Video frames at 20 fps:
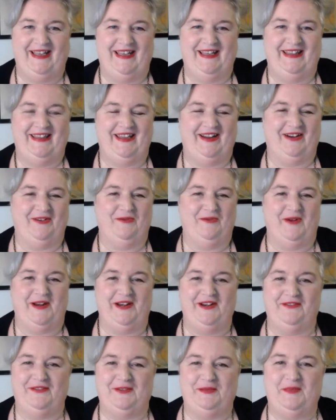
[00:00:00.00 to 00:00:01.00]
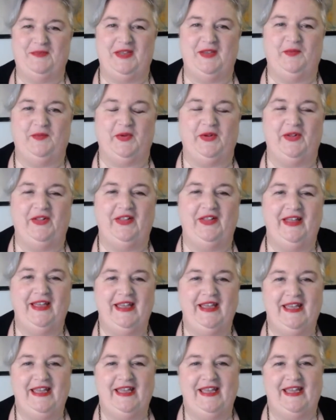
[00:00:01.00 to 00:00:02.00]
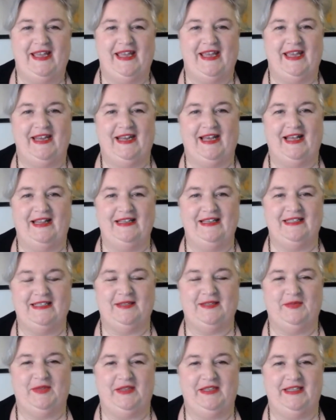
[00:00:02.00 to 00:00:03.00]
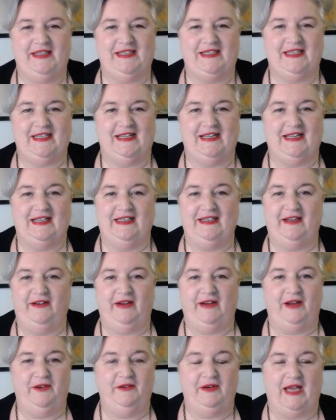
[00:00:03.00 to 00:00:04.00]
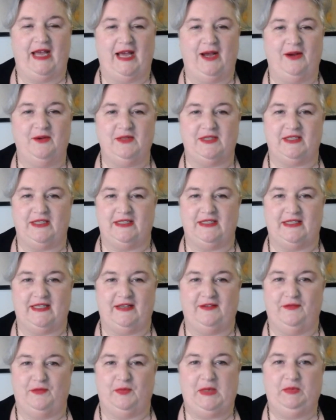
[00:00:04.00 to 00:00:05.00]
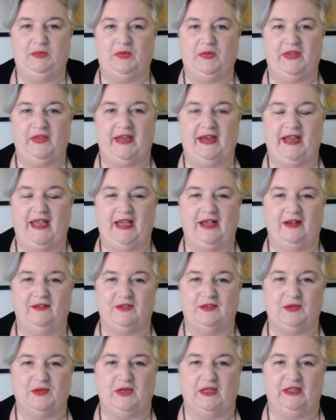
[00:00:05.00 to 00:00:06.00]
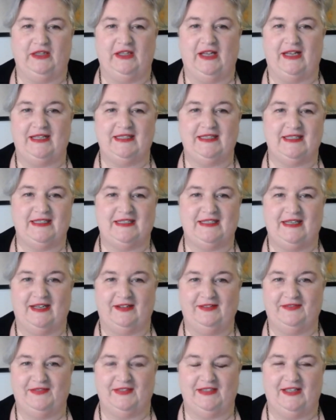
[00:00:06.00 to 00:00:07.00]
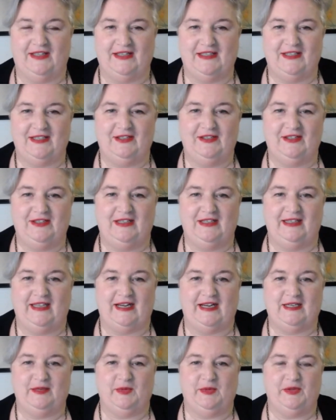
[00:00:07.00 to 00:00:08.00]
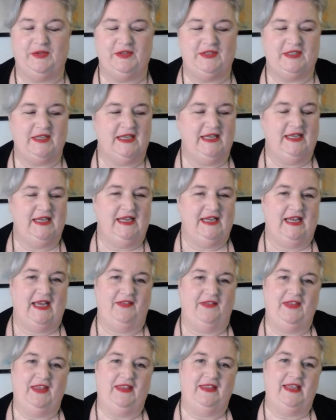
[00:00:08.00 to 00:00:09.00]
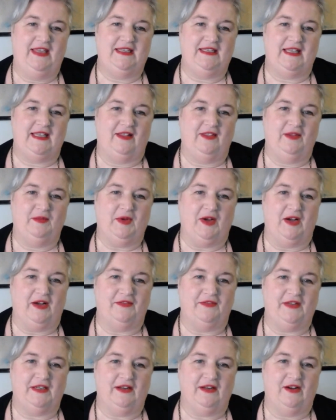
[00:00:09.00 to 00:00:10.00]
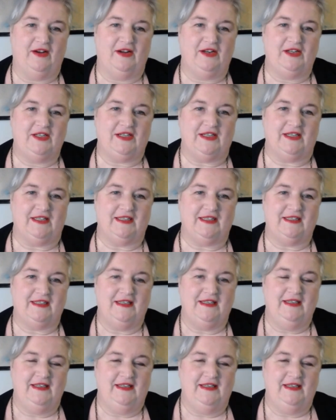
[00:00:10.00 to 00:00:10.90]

They are wonderful people. And Alex and Melissa clear out houses of people that have sort of lots of stuff and lots of good collectibles, and then they sell them off in auctions.